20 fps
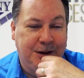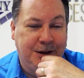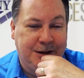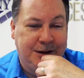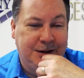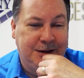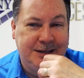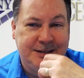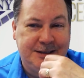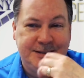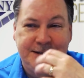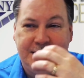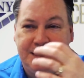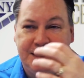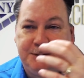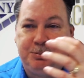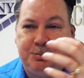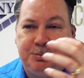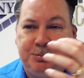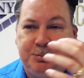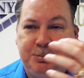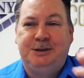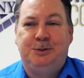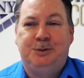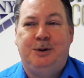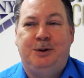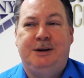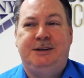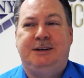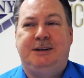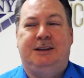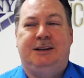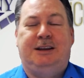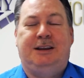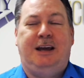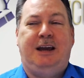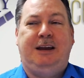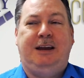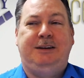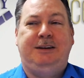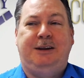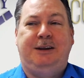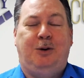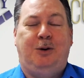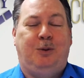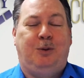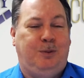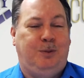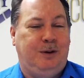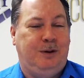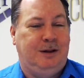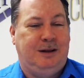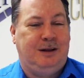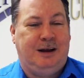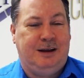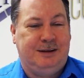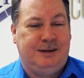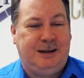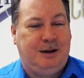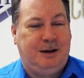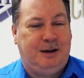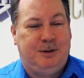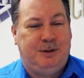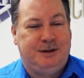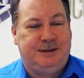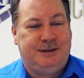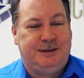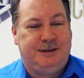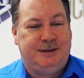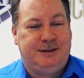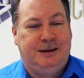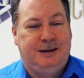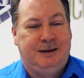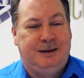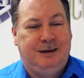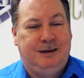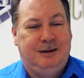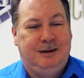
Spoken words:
People get in this desperate situation and they don't realize how much that